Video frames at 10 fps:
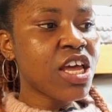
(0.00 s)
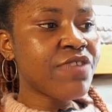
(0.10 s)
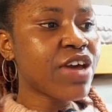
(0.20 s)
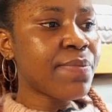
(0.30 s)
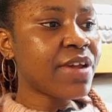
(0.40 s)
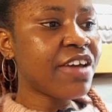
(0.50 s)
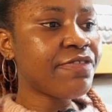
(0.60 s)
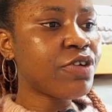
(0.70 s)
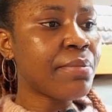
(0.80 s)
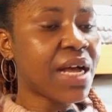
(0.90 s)
If you're applying
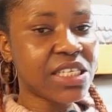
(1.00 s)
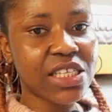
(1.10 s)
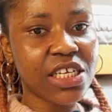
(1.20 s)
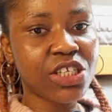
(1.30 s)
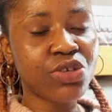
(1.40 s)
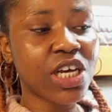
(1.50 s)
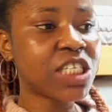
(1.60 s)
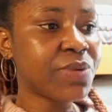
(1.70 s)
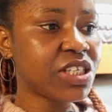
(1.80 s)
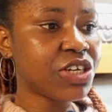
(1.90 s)
for master's, you're
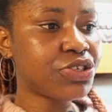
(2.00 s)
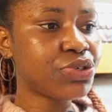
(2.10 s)
expected